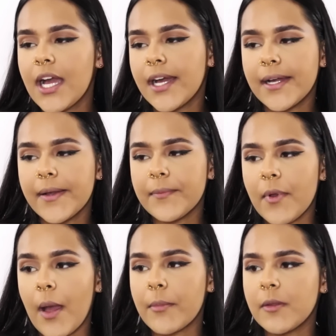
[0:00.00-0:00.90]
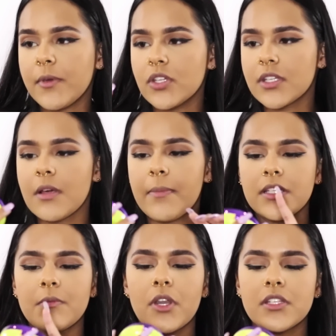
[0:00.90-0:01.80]
I'm gonna be using the
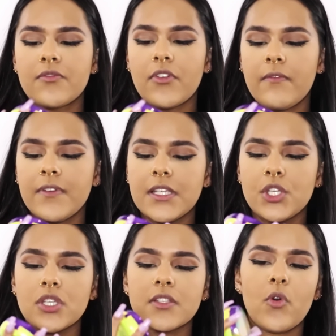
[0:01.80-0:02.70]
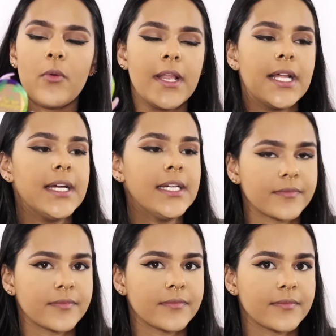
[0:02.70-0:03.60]
Butter Bronzer from Physicians Formula.
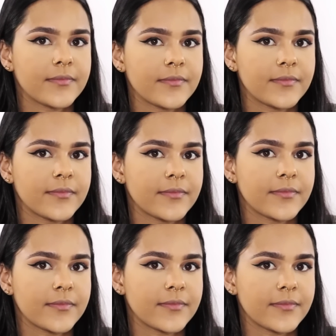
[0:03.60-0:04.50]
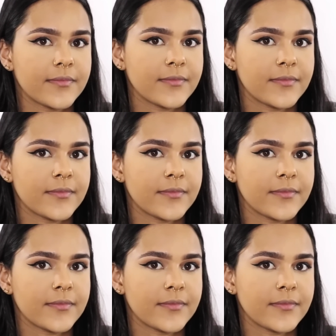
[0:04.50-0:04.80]
This one.